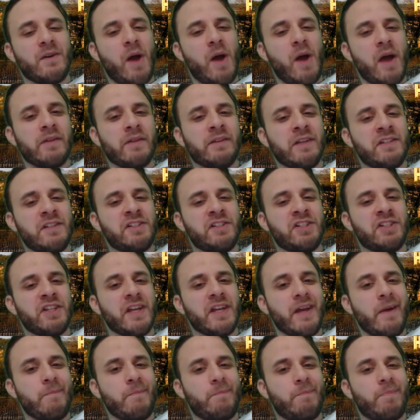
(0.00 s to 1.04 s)
Did she
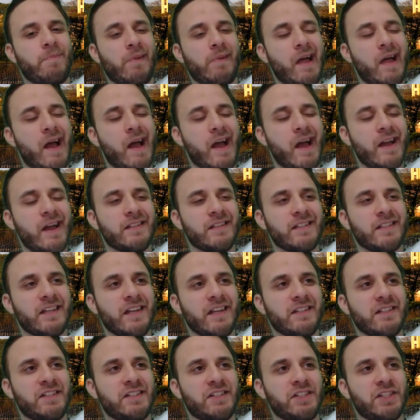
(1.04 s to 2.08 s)
imply
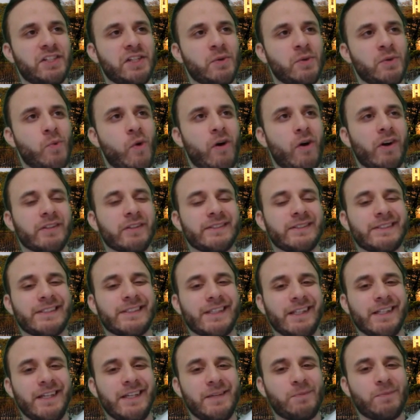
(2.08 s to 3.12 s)
that she won't
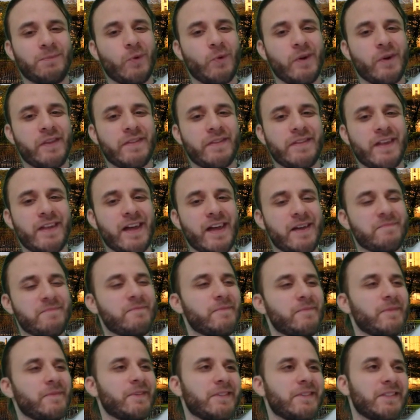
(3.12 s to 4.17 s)
sleep with them?
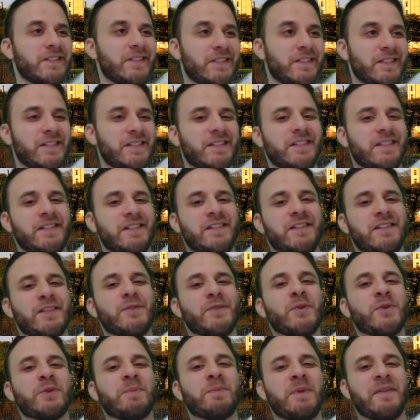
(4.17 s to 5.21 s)
It
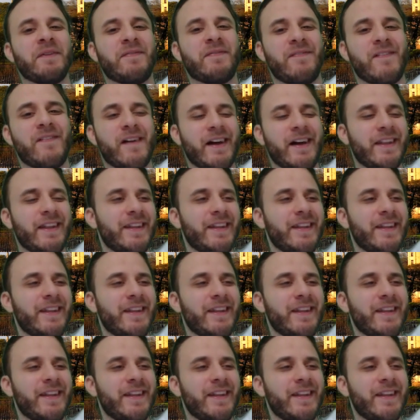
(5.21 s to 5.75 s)
would be fun.